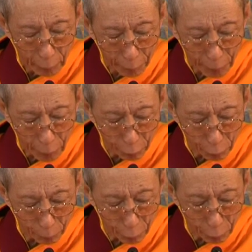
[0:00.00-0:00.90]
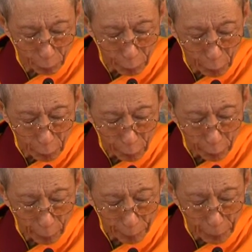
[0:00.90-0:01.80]
liberation from
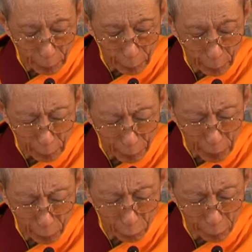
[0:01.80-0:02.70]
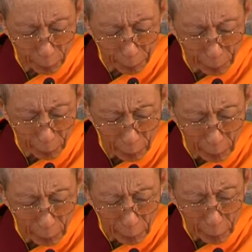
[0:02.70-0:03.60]
suffering, particular suffering,
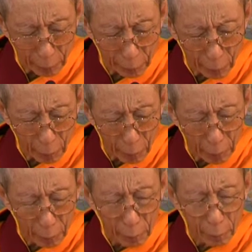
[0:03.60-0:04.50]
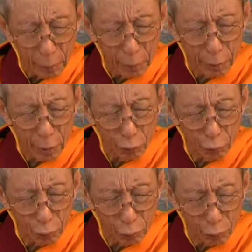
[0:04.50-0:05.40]
is the
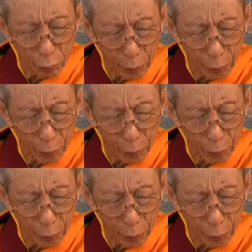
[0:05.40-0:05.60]
intention,